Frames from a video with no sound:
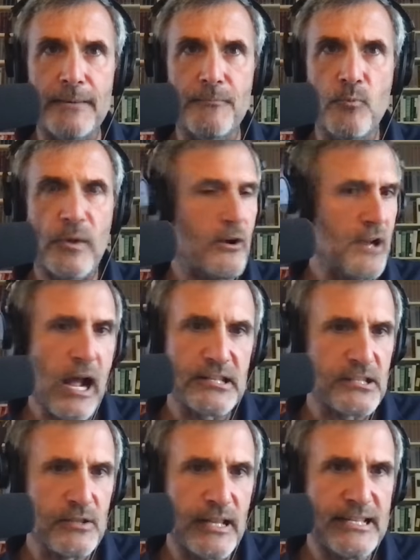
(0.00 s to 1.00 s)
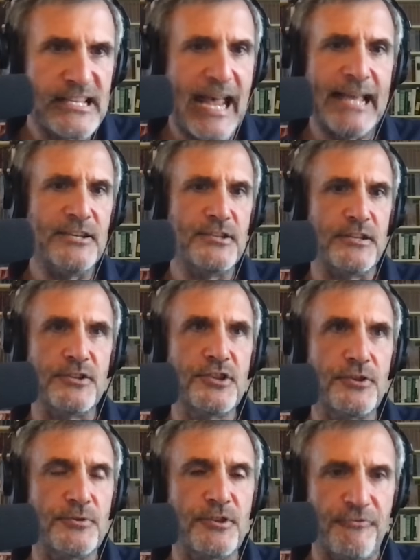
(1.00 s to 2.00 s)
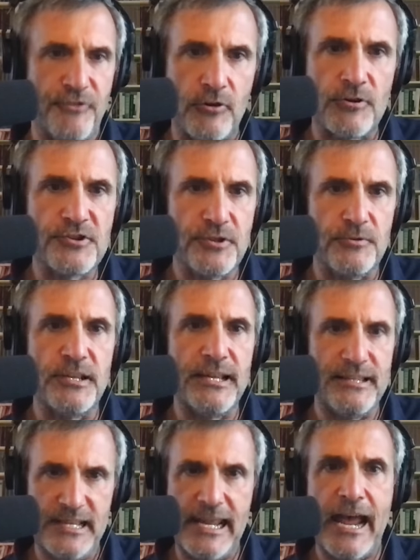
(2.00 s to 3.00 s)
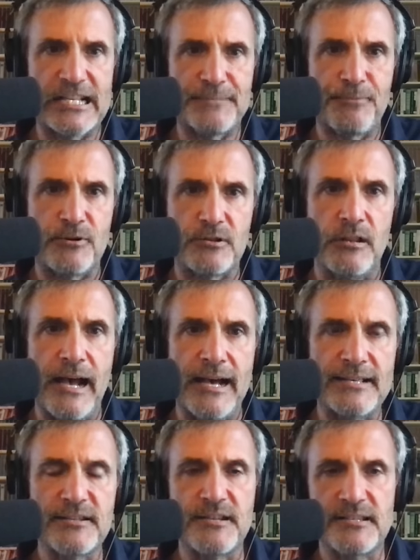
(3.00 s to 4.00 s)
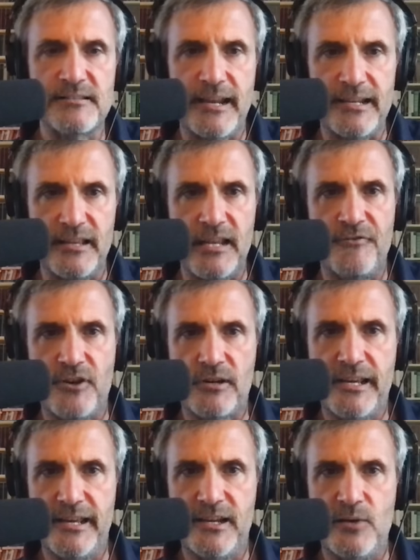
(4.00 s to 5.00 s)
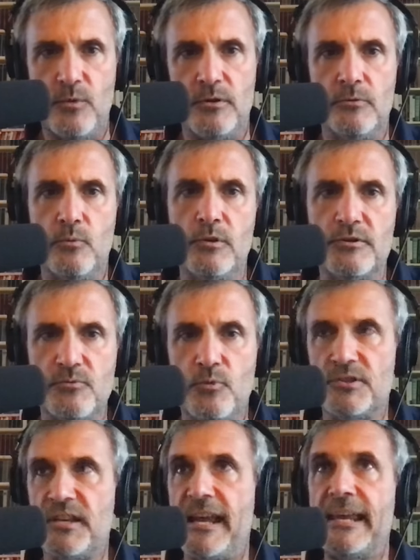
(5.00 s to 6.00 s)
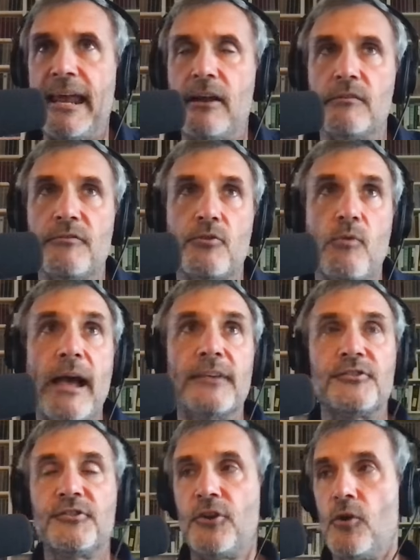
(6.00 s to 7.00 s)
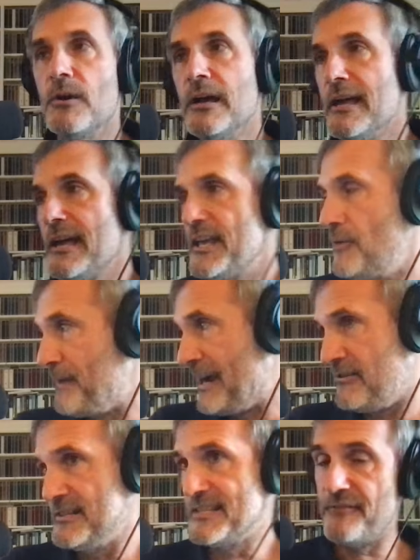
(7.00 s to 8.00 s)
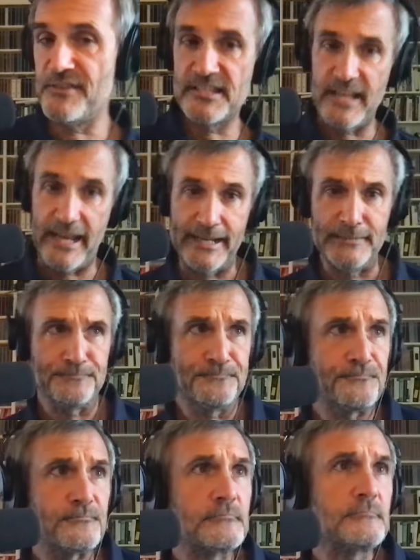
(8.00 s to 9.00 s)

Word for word: Um, we are not intended to defer to the the expert class to just say leave your kid and we'll we'll we'll take care of the rest. So you know, parents have a say.